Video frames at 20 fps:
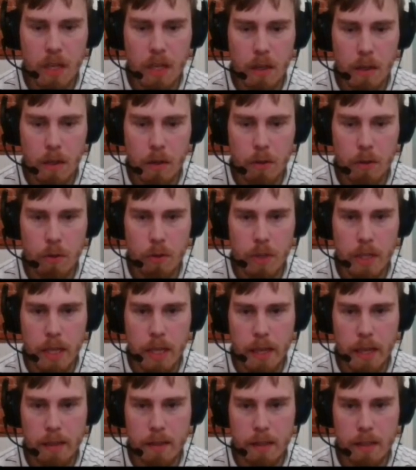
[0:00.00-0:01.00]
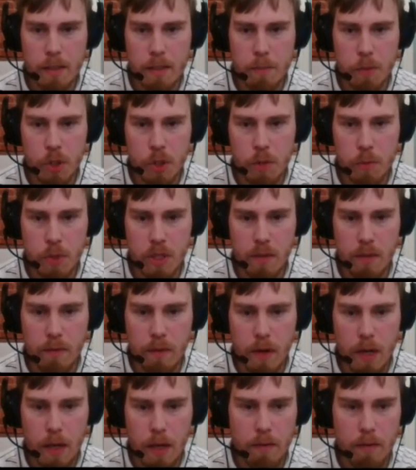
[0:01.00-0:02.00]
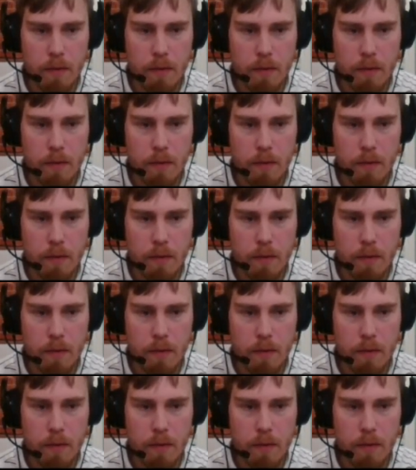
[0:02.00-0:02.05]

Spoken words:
Rook d8, there's bishop g5.